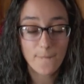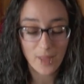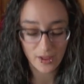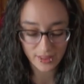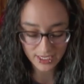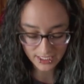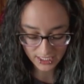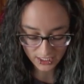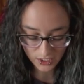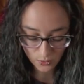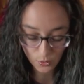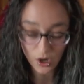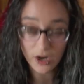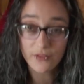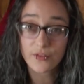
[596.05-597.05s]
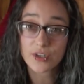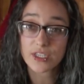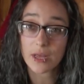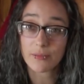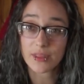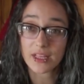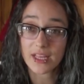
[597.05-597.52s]
Now this doesn't work for
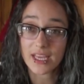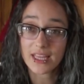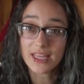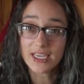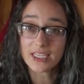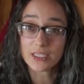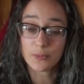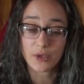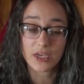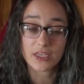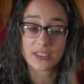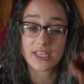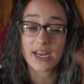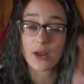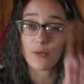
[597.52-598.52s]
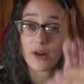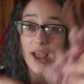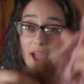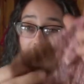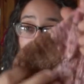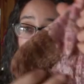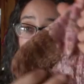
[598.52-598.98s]
something like this because then I would
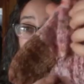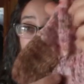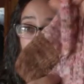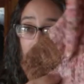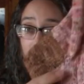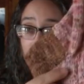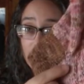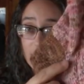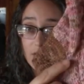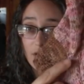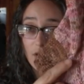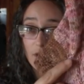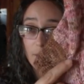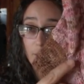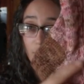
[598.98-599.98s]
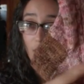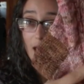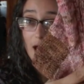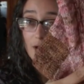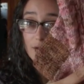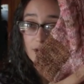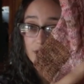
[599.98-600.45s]
have had, a
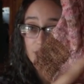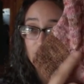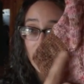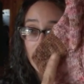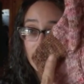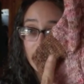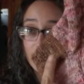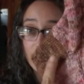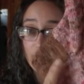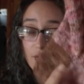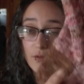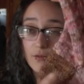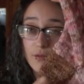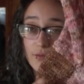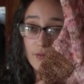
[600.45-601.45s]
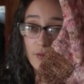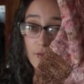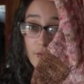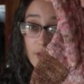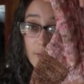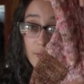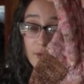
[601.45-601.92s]
brown stripe through
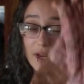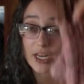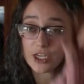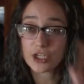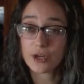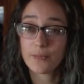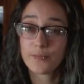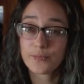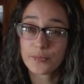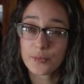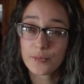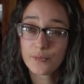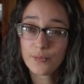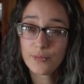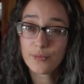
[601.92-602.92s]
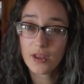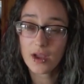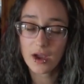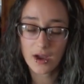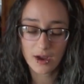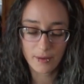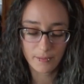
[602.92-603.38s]
the bridge.
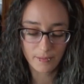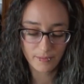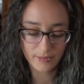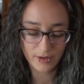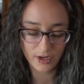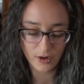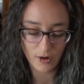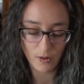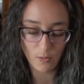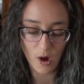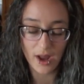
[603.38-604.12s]
I